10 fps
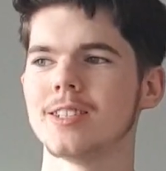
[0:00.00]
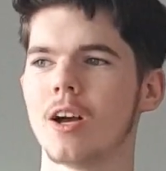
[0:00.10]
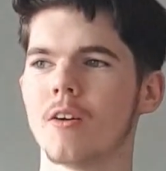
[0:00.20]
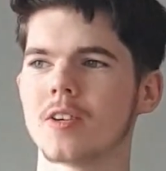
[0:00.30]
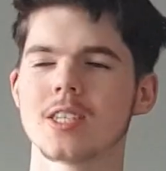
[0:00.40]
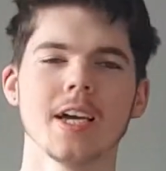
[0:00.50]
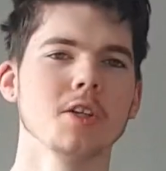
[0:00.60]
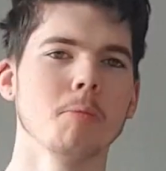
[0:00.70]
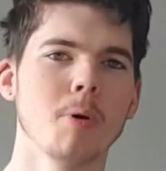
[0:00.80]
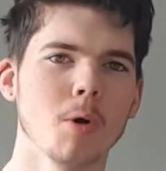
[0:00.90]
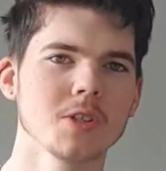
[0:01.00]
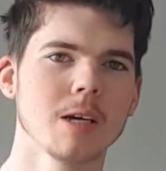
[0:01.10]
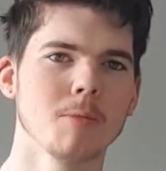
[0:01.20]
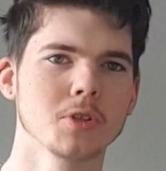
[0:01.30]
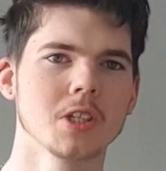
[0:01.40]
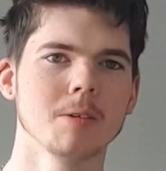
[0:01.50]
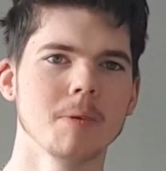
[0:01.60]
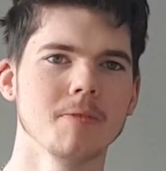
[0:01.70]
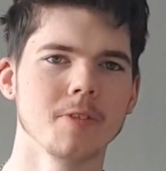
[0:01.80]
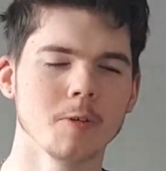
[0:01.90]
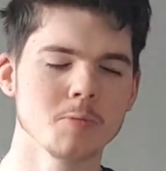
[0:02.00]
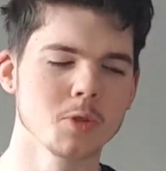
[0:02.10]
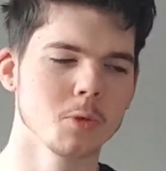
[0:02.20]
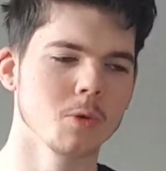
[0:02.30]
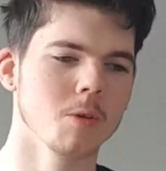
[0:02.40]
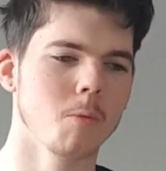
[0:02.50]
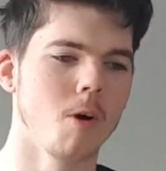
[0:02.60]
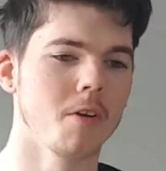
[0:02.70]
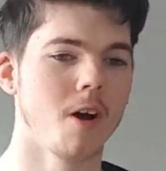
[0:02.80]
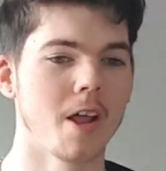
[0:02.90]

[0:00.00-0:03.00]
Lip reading: obviously I don't post that much because I'm in film school and whatnot,